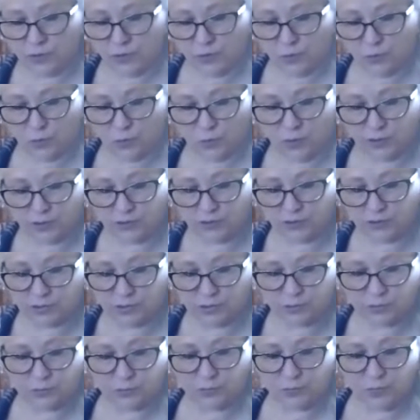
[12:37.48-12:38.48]
work
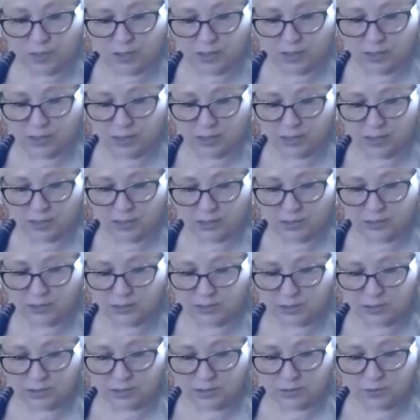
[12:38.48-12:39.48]
too hard
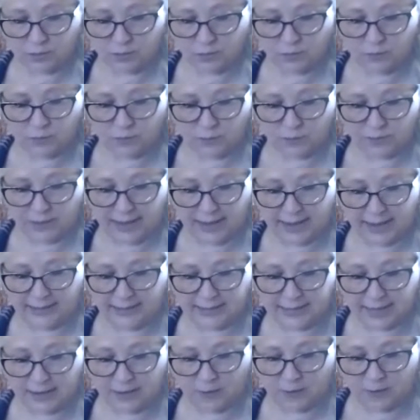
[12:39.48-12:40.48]
to cool that
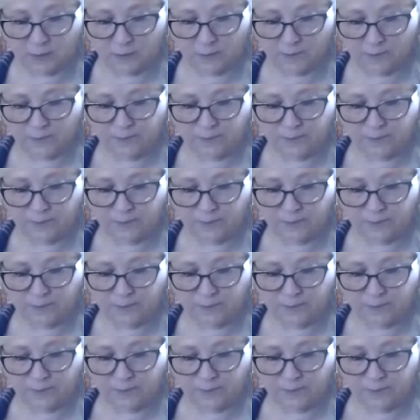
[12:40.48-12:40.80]
down.